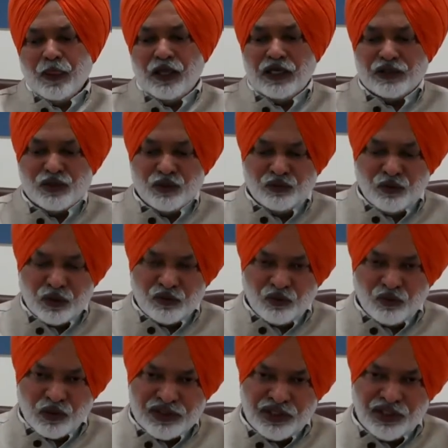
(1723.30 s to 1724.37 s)
as to what
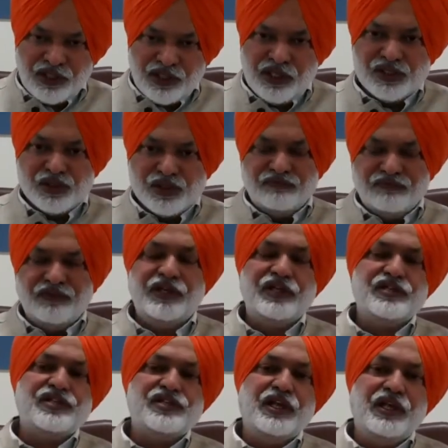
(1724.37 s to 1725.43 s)
was the age of the
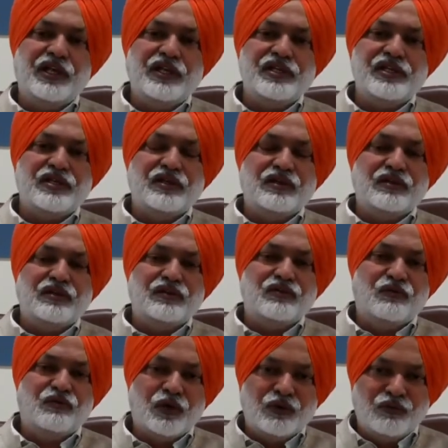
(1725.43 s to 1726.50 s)
deceased,
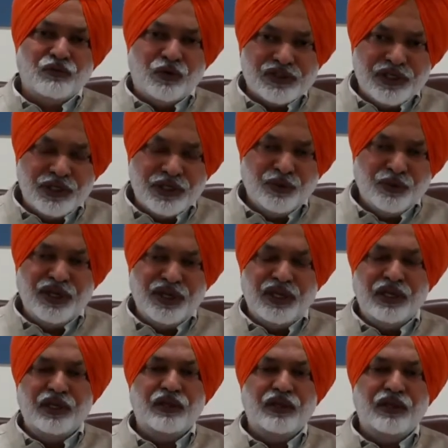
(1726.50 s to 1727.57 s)
what was he
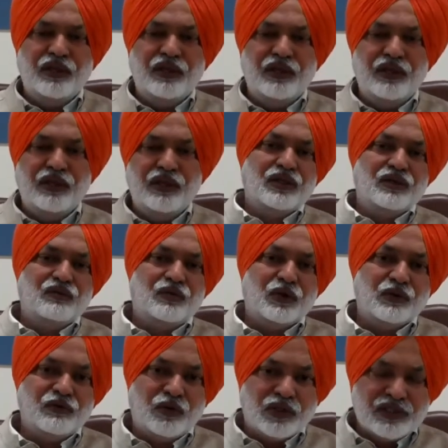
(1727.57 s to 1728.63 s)
doing,
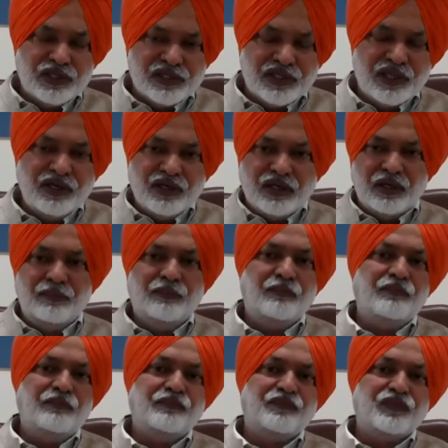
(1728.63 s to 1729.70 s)
what was his
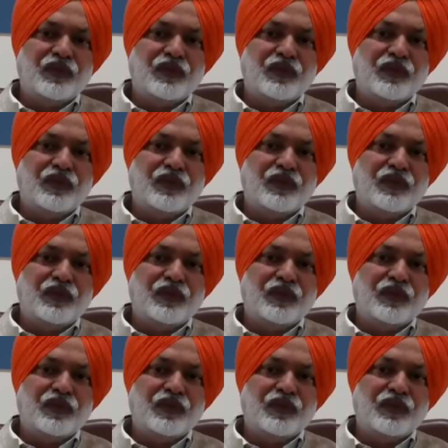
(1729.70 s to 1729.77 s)
income,